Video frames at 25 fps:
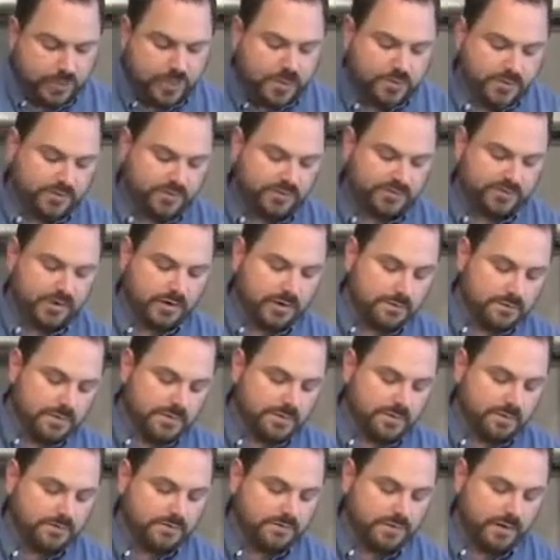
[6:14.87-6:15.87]
This is going to be
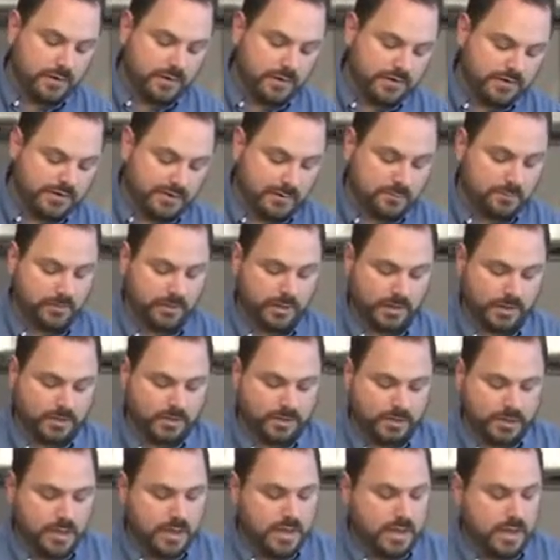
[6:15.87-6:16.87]
done very simply.
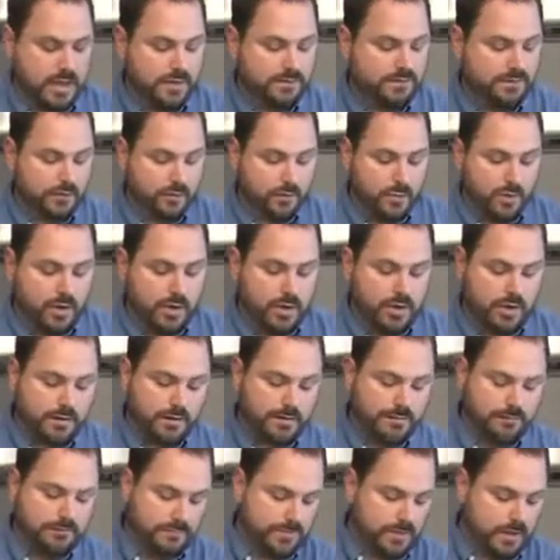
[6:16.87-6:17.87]
If you
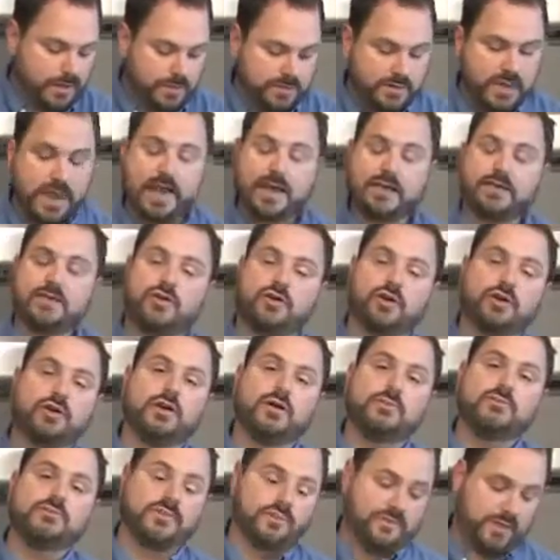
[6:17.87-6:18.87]
want to add
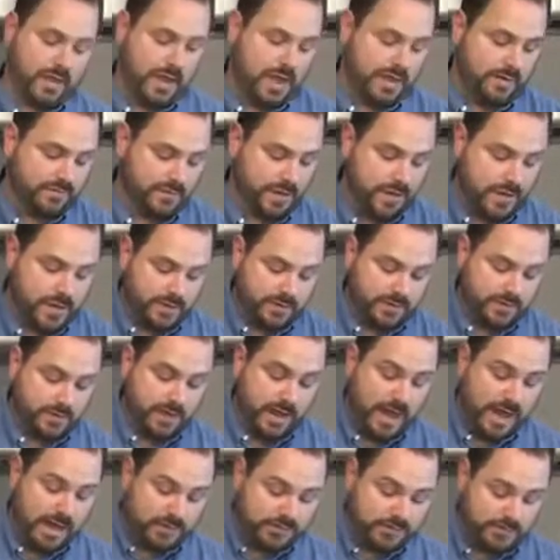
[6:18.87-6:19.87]
herbs, if you have the
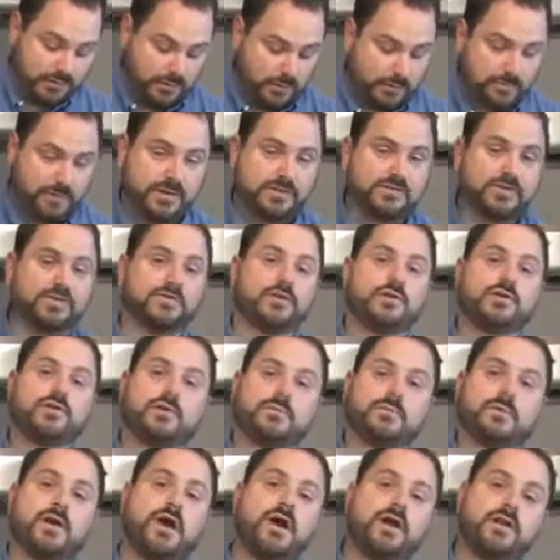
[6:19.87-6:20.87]
last little bits of your
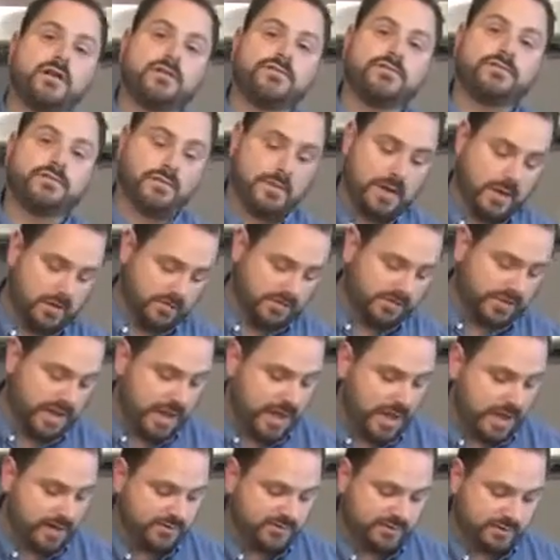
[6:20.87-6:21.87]
herb garden from
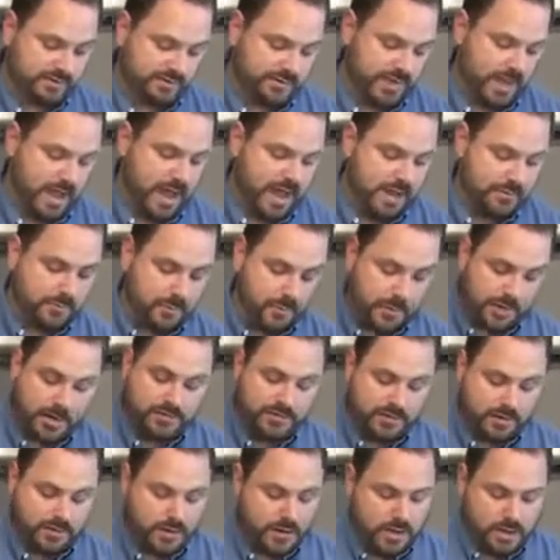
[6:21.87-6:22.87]
outside, some thyme or
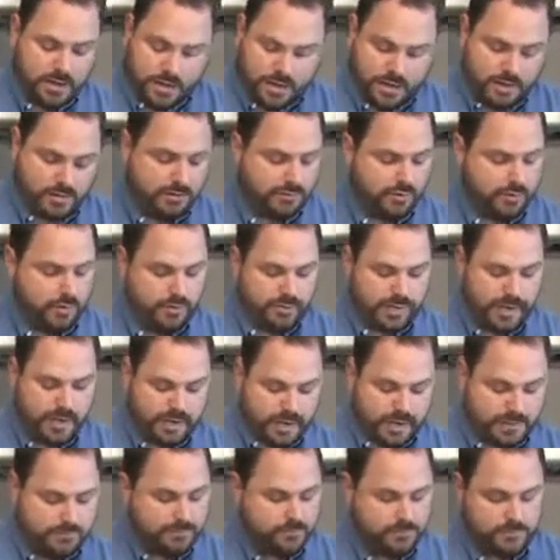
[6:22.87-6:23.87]
whatever, throw that
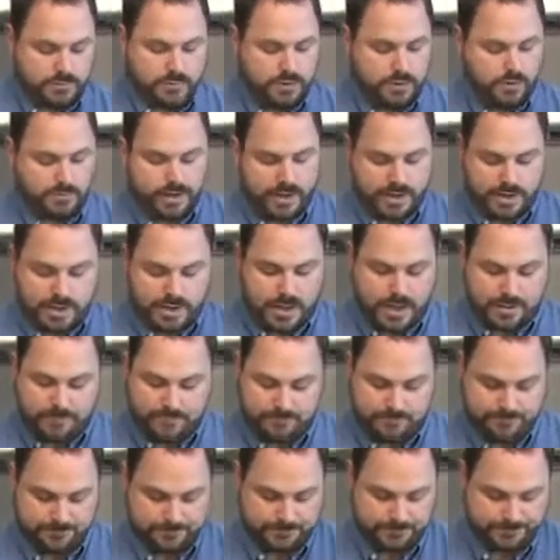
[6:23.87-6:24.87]
in, go right ahead.
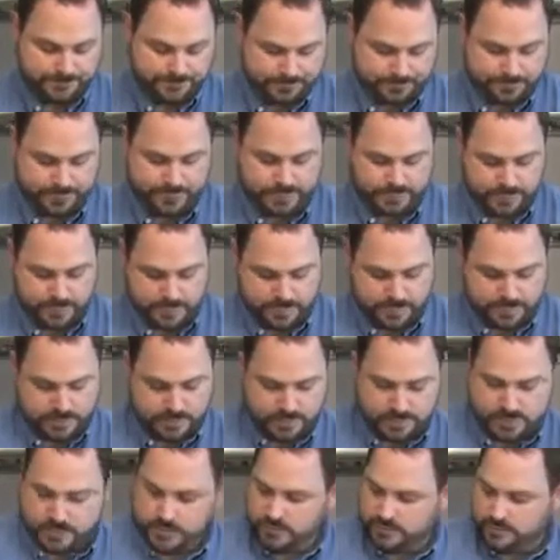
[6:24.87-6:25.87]
So
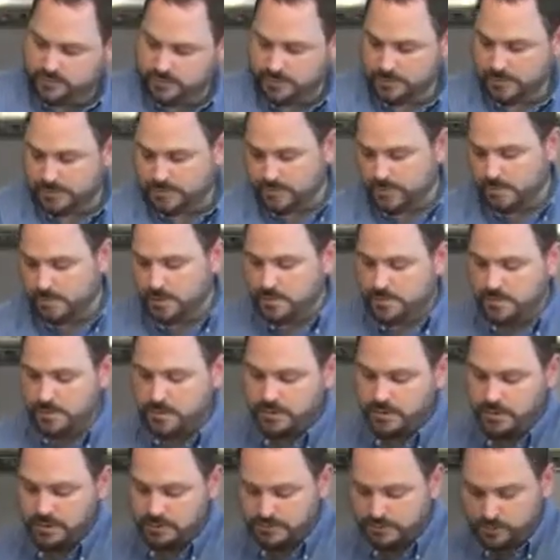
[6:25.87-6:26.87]
I'm going to throw in our
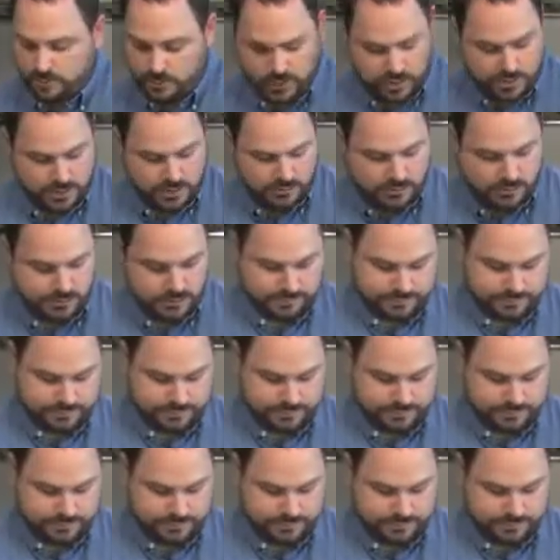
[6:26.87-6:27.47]
butternut squash.